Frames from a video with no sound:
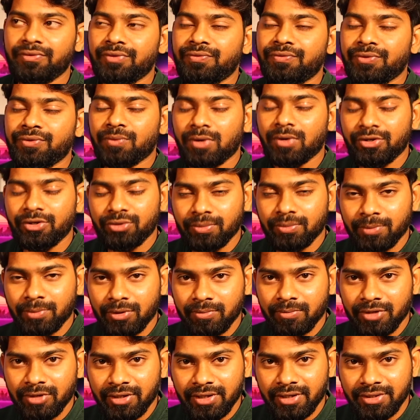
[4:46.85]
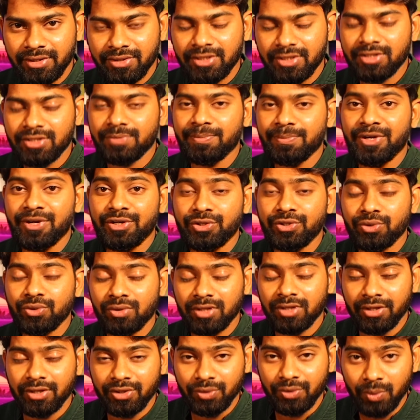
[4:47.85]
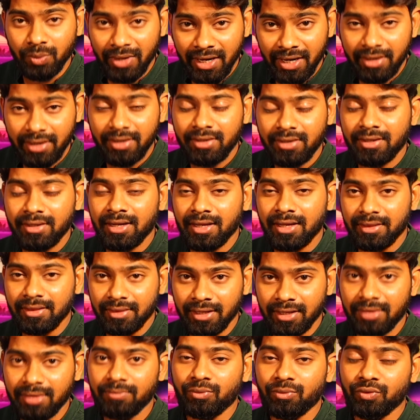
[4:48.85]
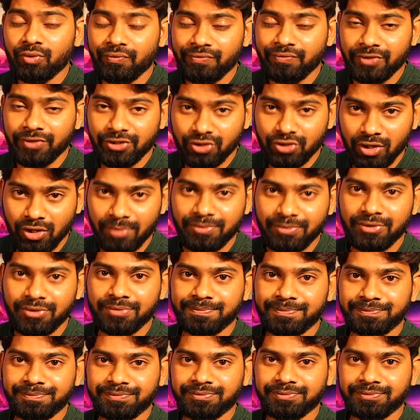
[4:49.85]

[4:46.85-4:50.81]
If you want your permanent residence, make sure that you get it and then move the jobs.